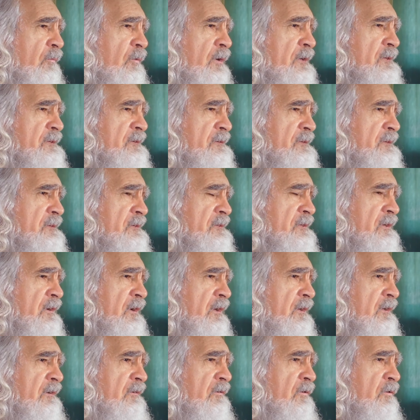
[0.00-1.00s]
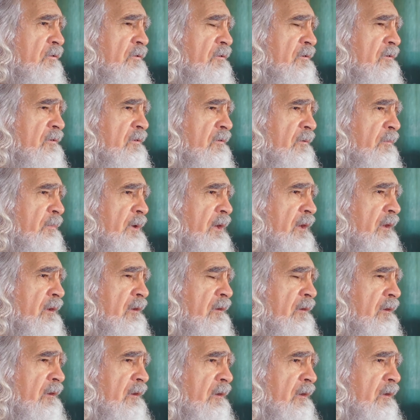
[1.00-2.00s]
Western society talks about
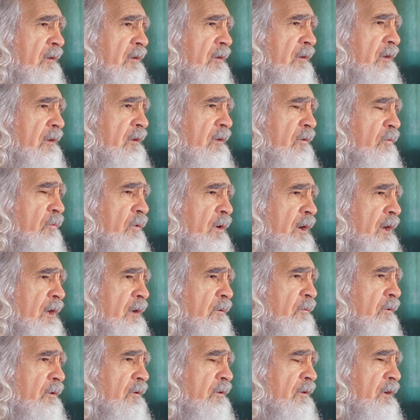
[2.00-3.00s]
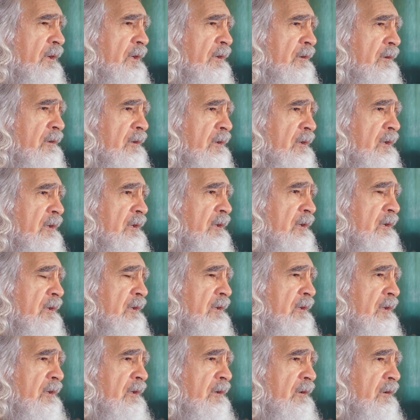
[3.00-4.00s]
in, in the way where I could
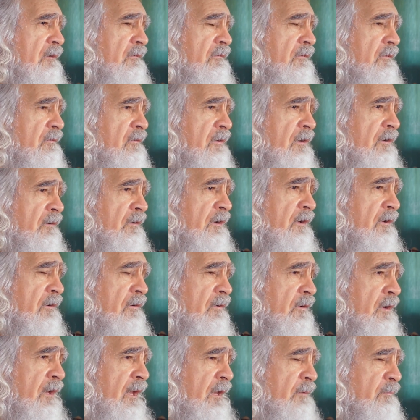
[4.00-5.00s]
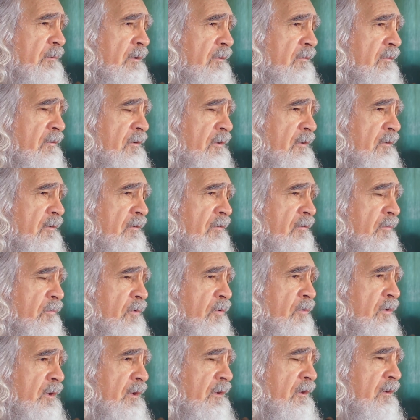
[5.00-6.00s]
uh, I was just hearing it on ABC this
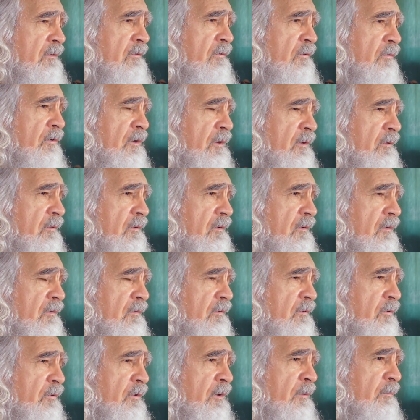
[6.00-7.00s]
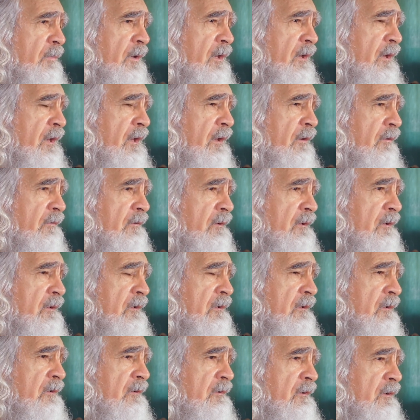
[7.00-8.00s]
morning. They're talking talking about how,
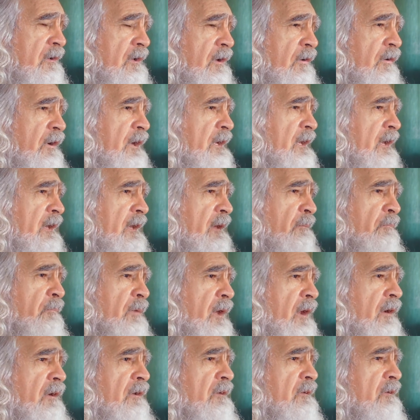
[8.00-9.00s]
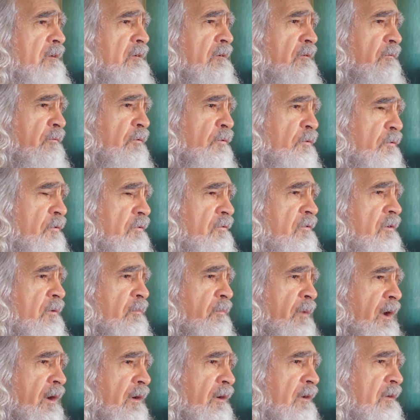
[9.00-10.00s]
you know, I could get married and divorced
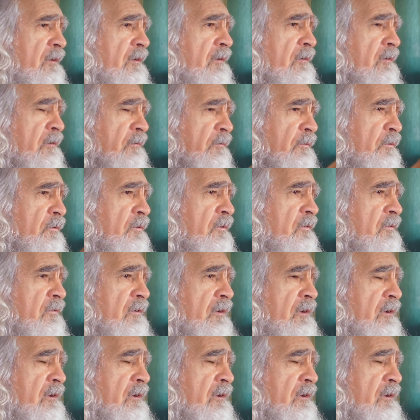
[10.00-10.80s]
and married and divorced.